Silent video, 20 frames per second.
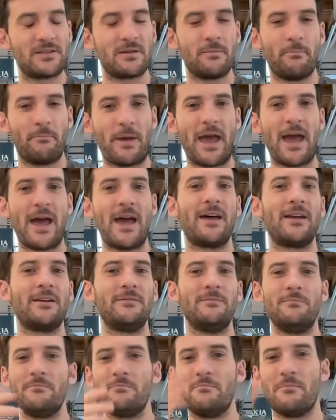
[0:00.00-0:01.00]
bad
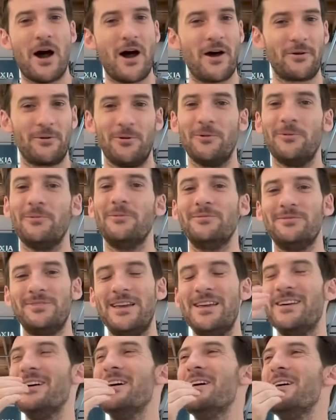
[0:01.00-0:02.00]
model,
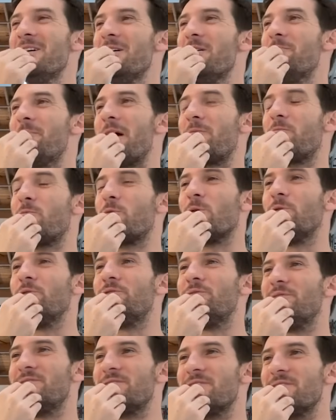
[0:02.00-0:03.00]
a bad world
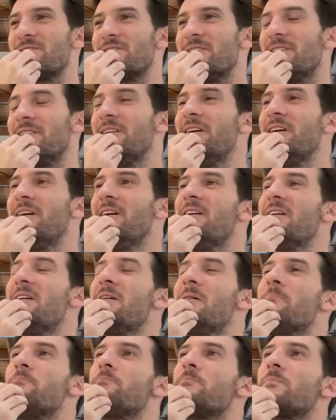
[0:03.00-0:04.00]
to exist in.
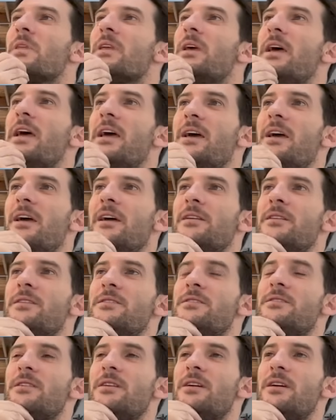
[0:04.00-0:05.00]

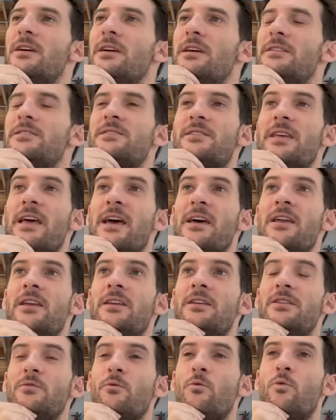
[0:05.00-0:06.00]
And instead,
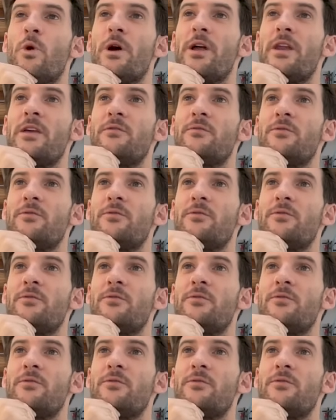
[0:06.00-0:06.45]
what if,